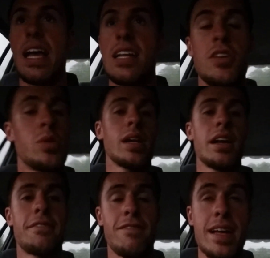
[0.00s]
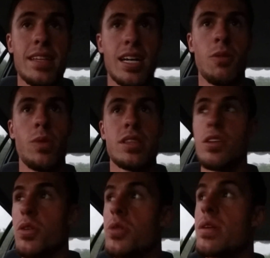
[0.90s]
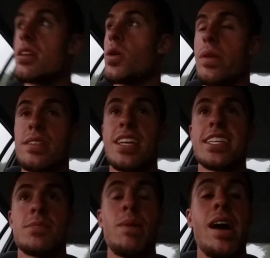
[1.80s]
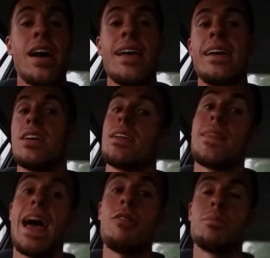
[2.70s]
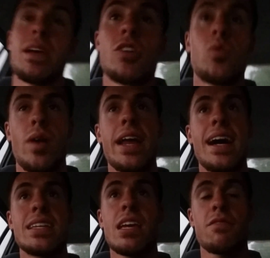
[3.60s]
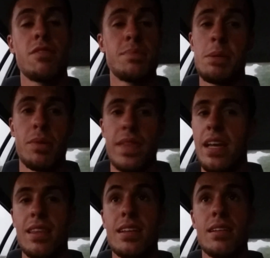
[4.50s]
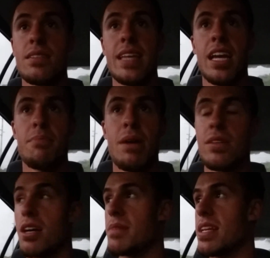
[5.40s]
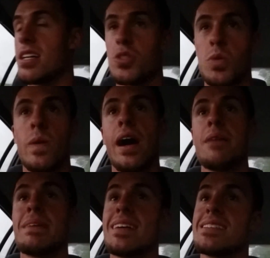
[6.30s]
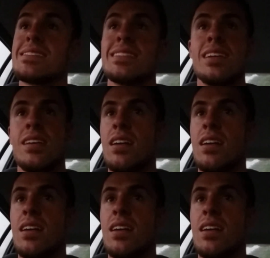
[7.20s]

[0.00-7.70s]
and you can get a friend to come with you, and you can go to the same spot, that would be a great idea for people thinking about coming down to Hawaii, because